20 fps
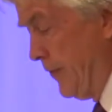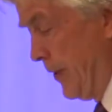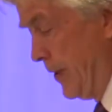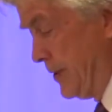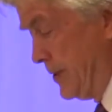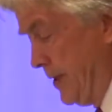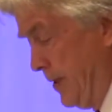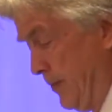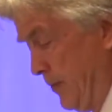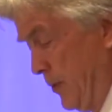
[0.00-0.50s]

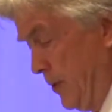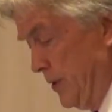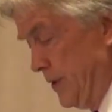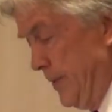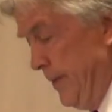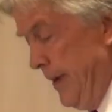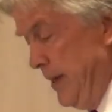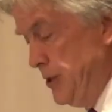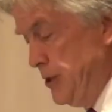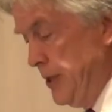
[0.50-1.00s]
frontal temporal
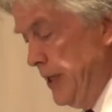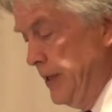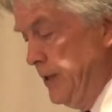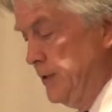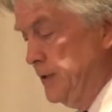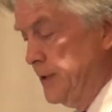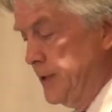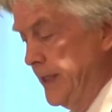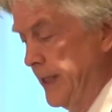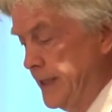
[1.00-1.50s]
dementia at
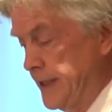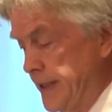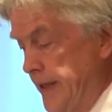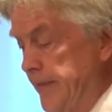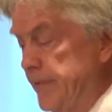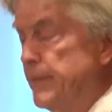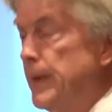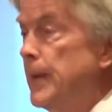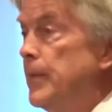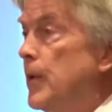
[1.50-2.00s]

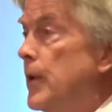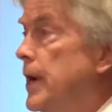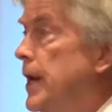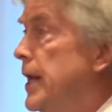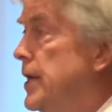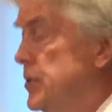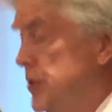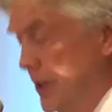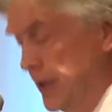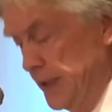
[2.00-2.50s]
UCSF Memory and
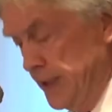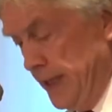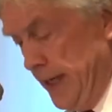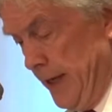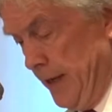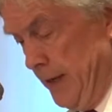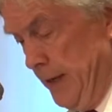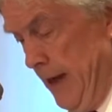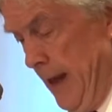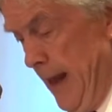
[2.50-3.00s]
Aging
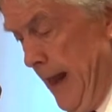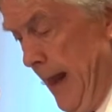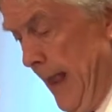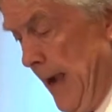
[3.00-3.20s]
Center